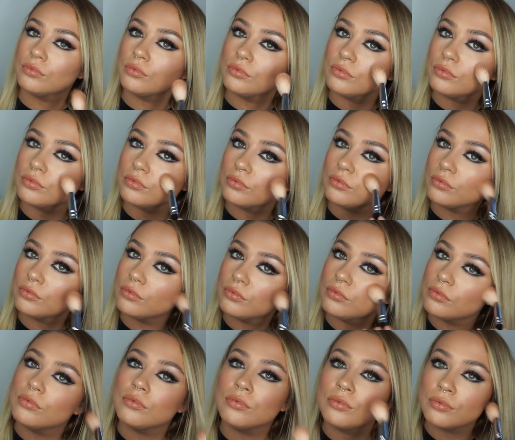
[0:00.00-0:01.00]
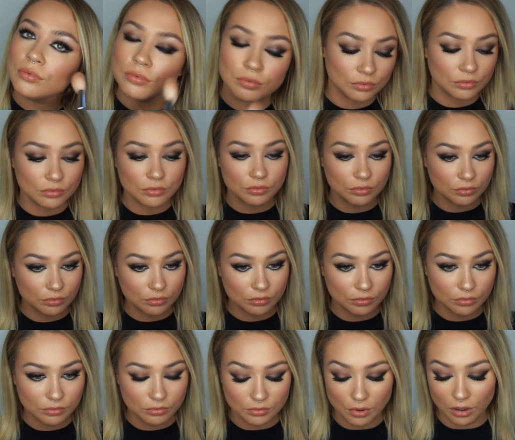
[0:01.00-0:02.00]
bit through the cheeks,
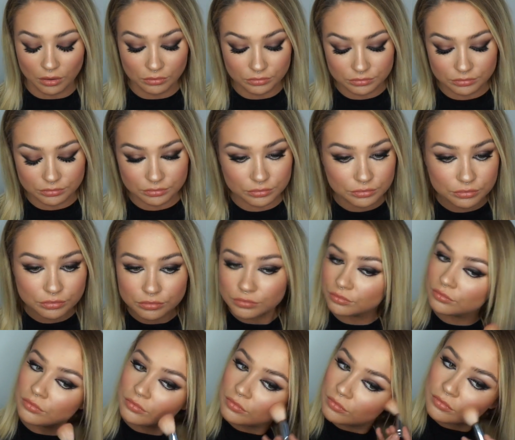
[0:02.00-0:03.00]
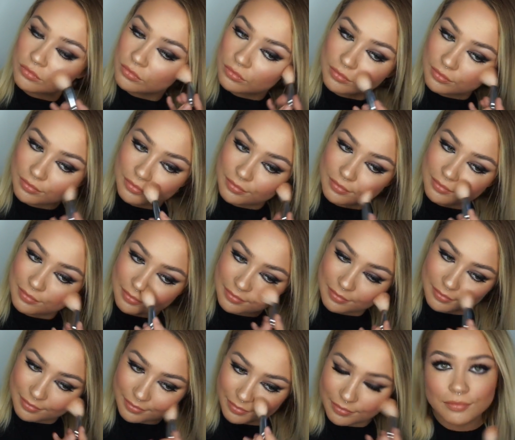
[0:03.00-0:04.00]
just for an extra peachy
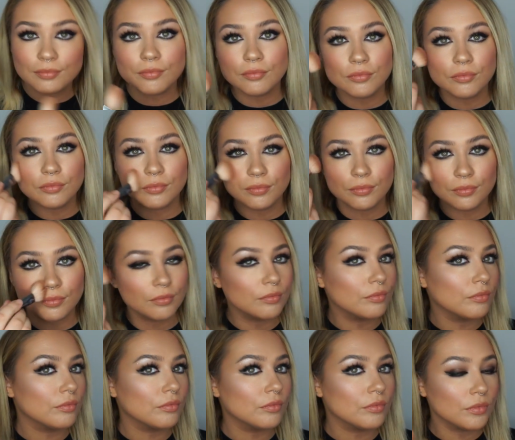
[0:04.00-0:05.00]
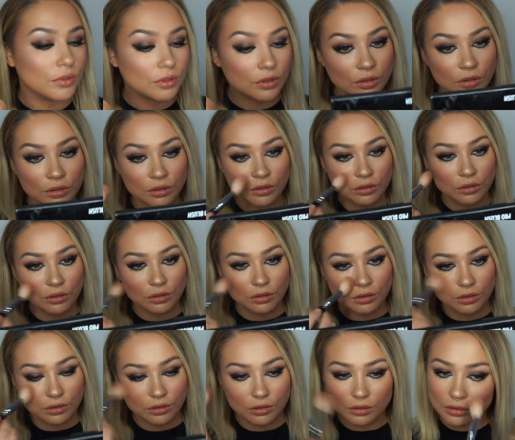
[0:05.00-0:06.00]
glow. And that's the
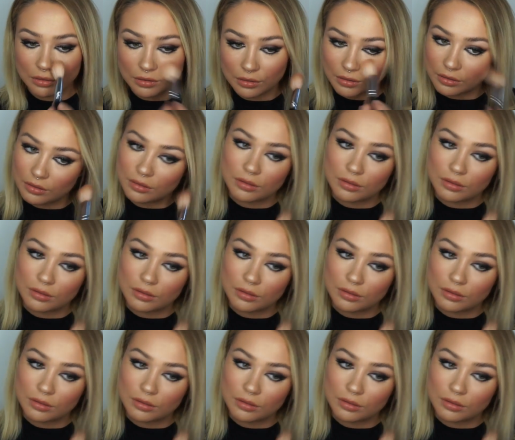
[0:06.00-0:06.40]
finished look.